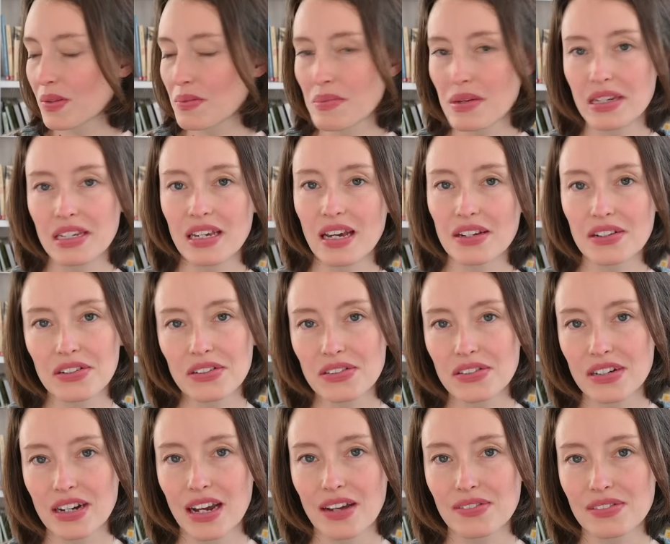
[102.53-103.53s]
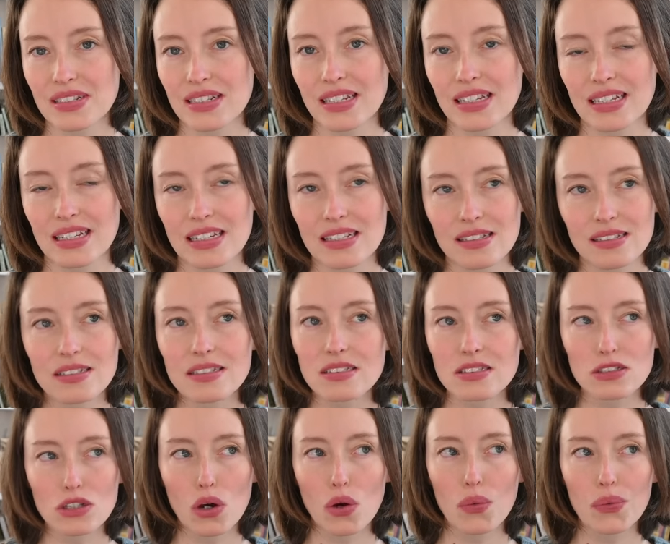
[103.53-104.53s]
many other crafts like
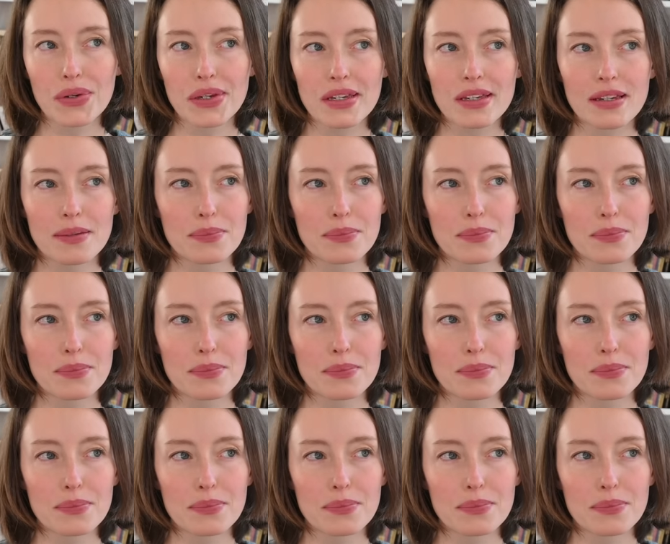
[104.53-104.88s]
sewing,